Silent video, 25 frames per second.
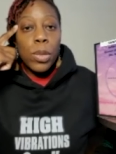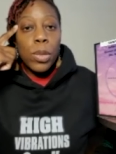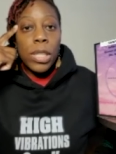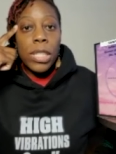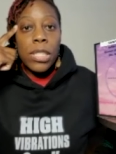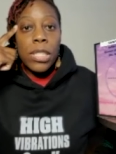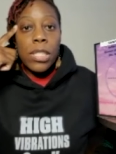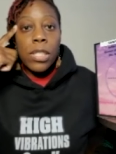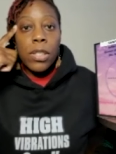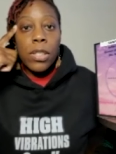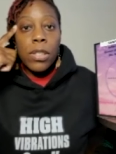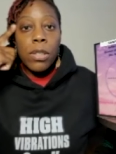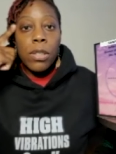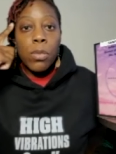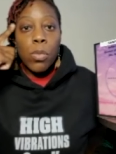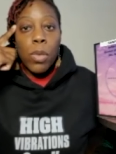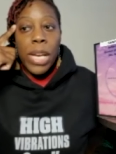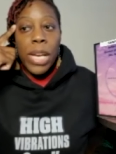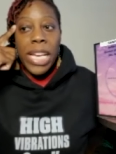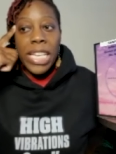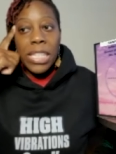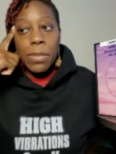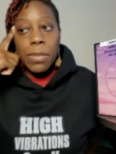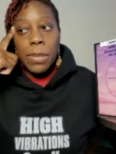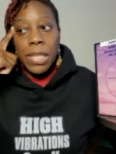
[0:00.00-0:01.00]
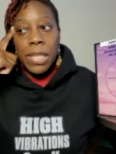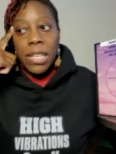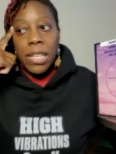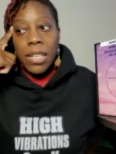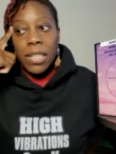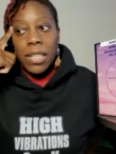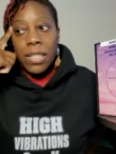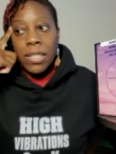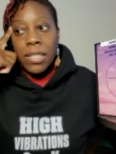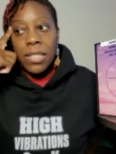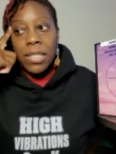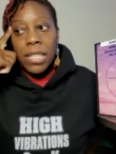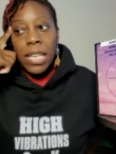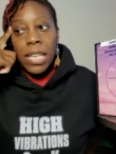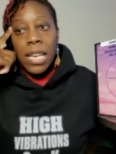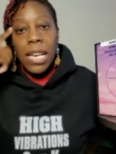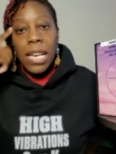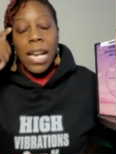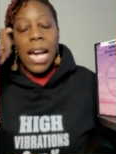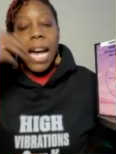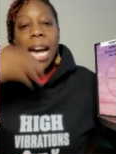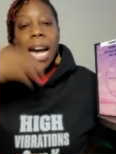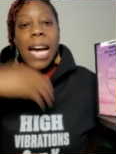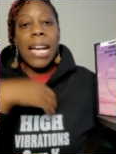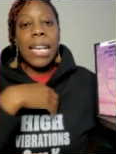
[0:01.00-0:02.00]
in certain ways because
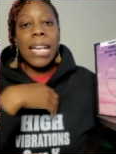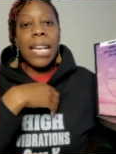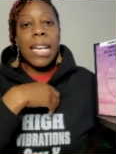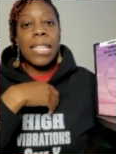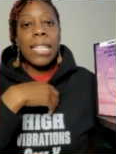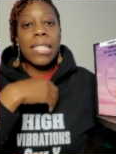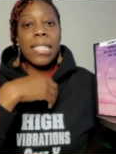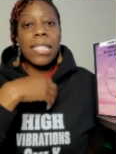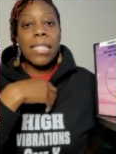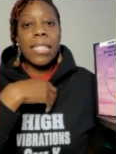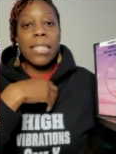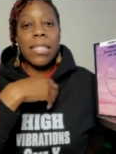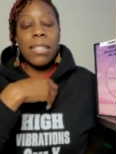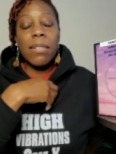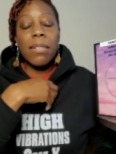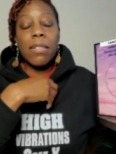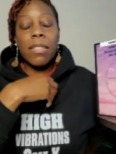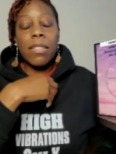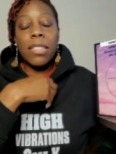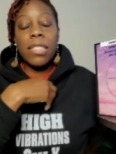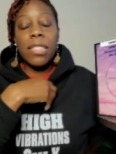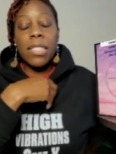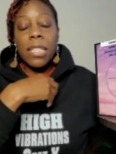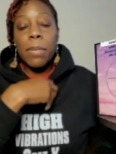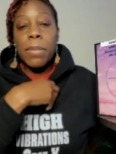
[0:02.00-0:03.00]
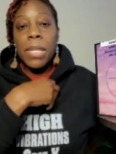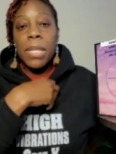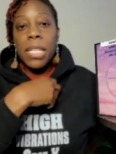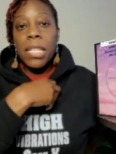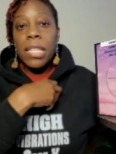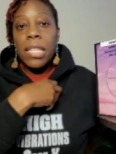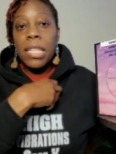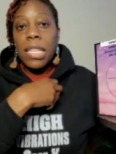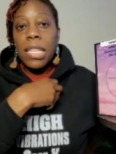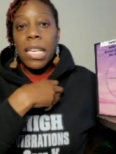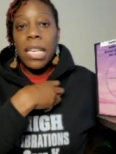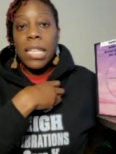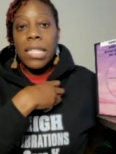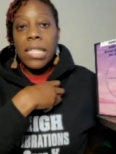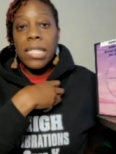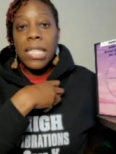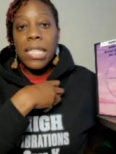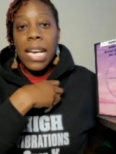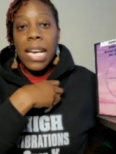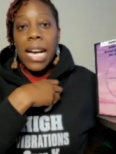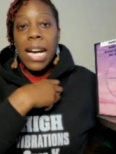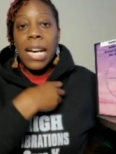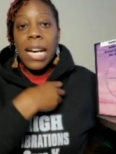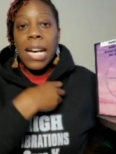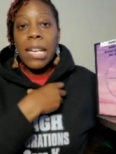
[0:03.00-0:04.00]
I got to some of the things
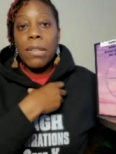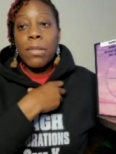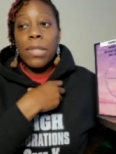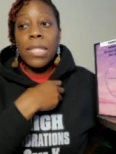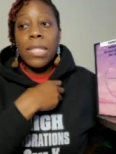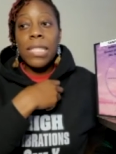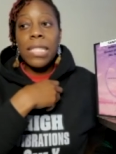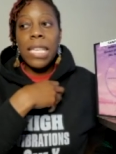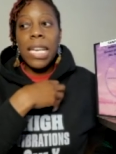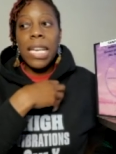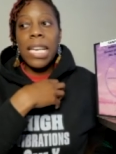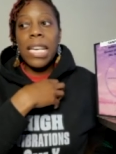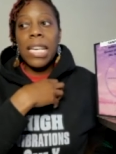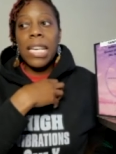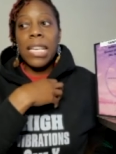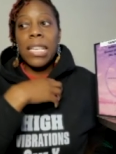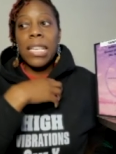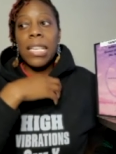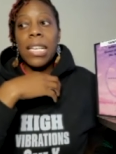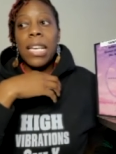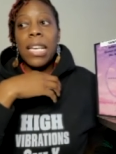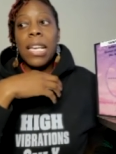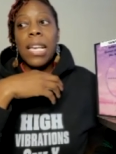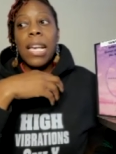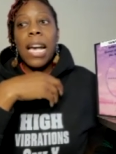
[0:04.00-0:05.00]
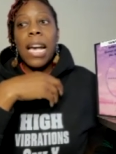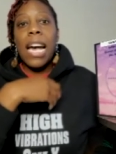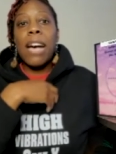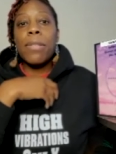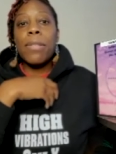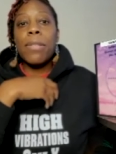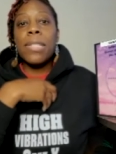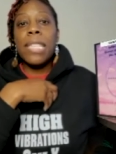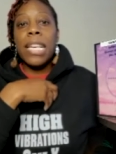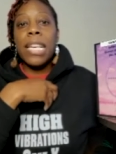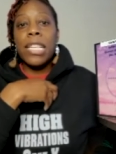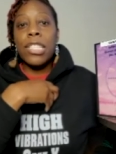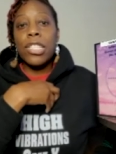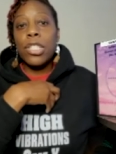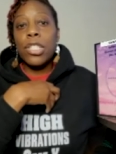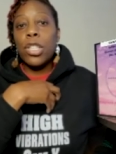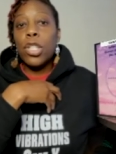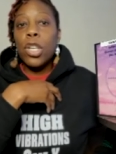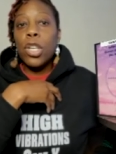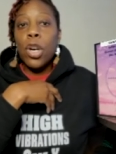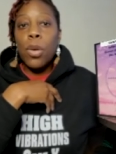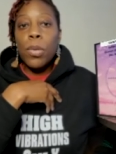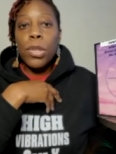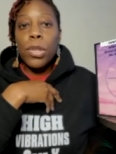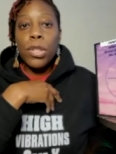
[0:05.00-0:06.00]
that I was saying, I was actually
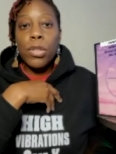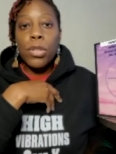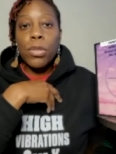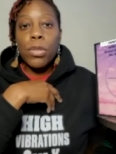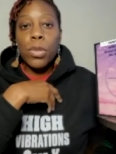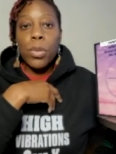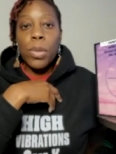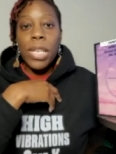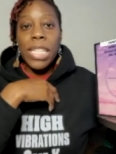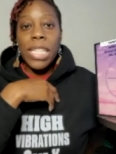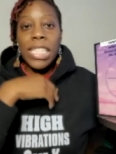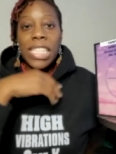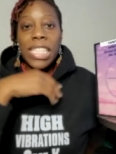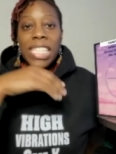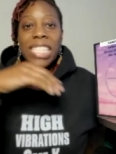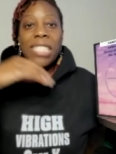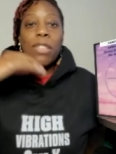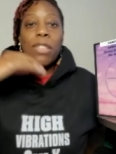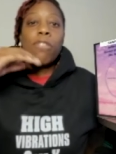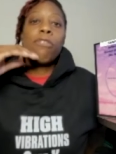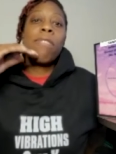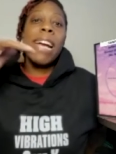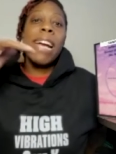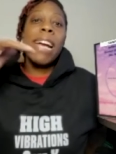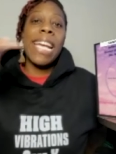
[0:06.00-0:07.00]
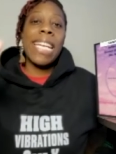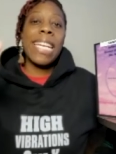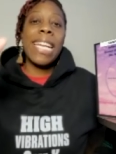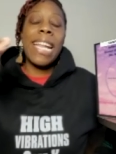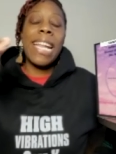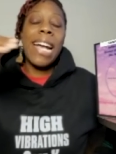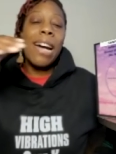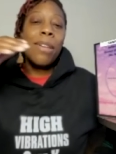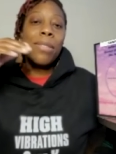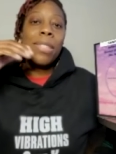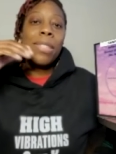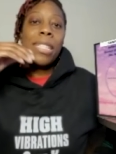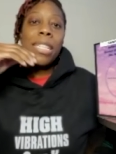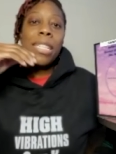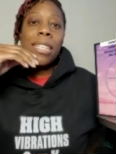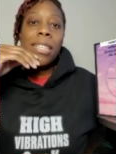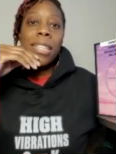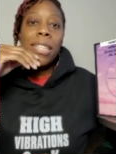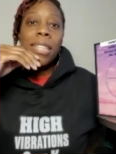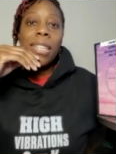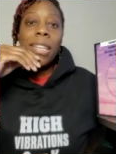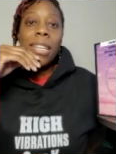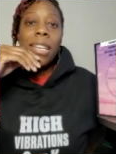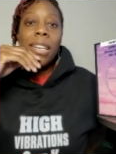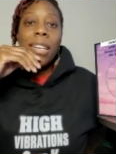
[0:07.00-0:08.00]
going through. And just to write it out
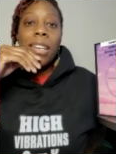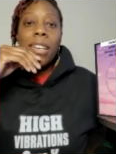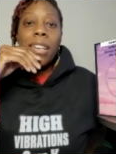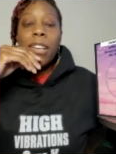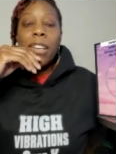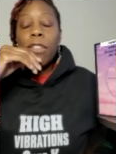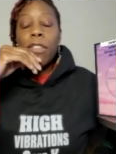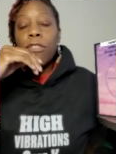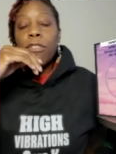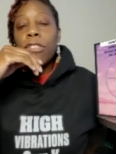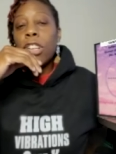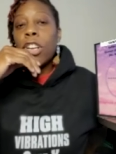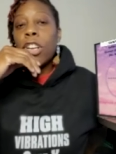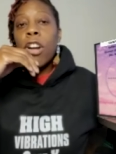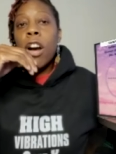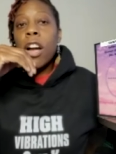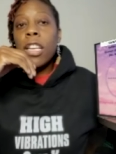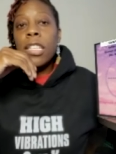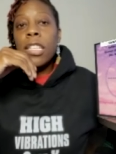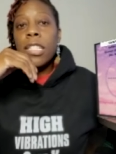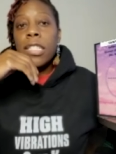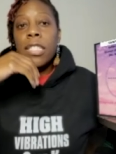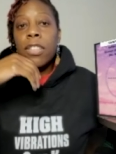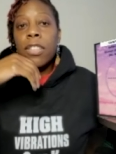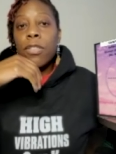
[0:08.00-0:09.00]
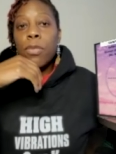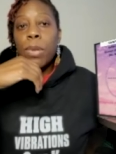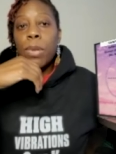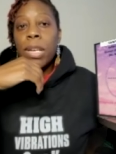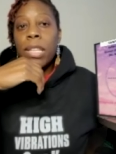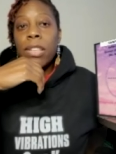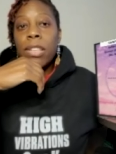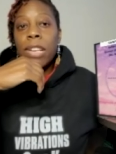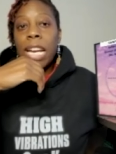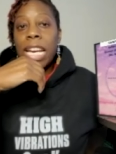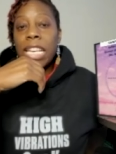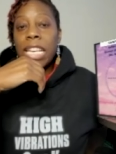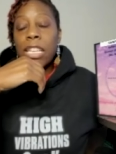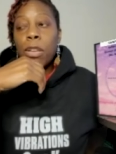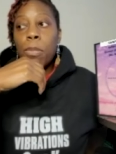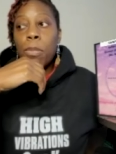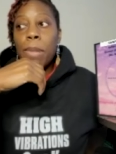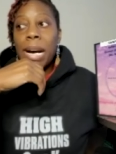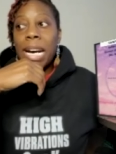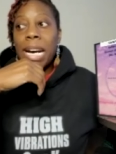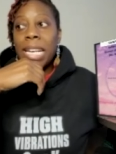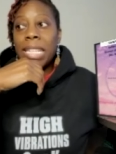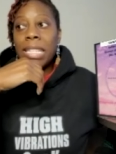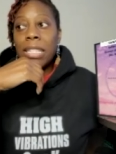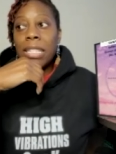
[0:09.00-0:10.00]
there, regardless of whether
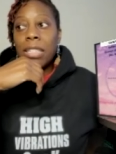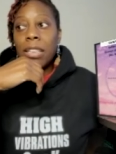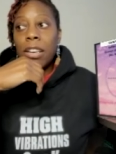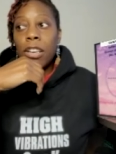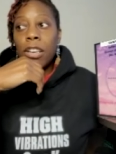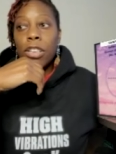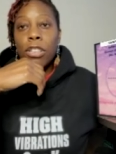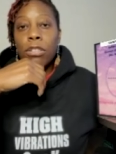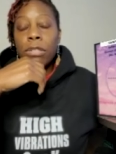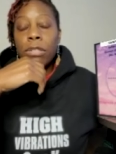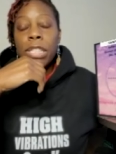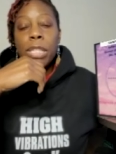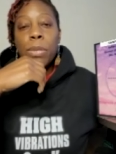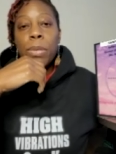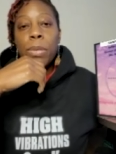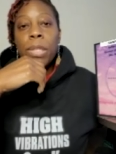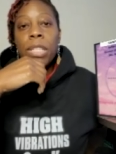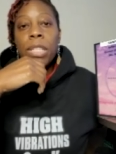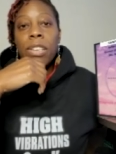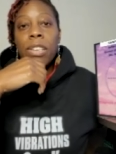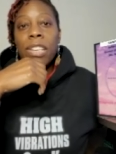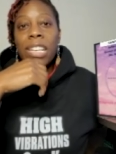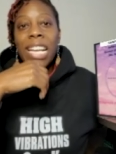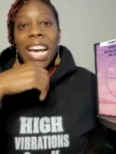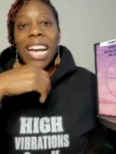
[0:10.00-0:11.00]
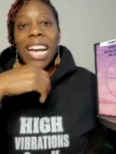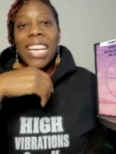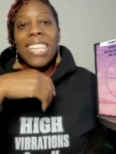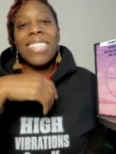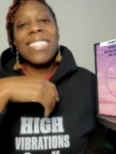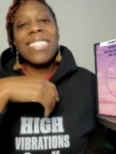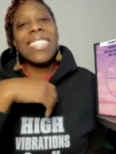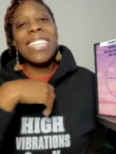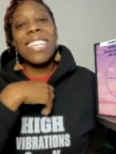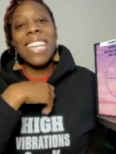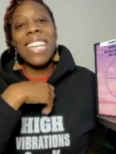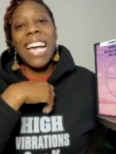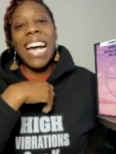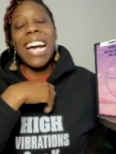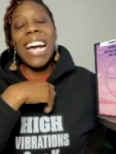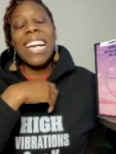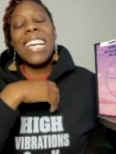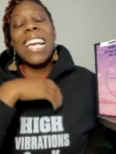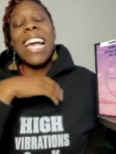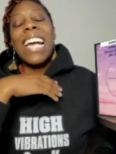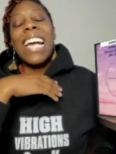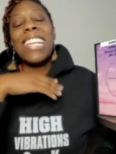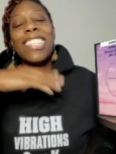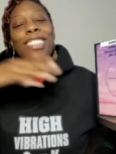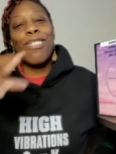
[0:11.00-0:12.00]
anybody agreed with it or not, is like I
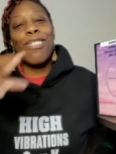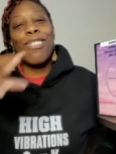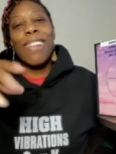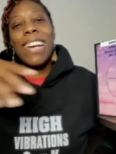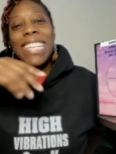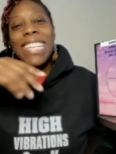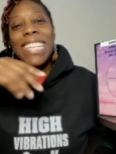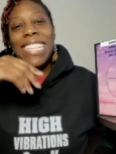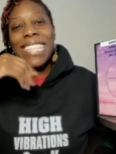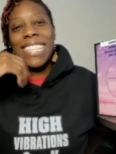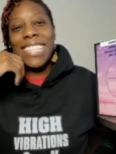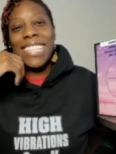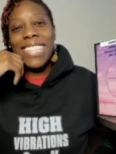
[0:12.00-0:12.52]
had the right.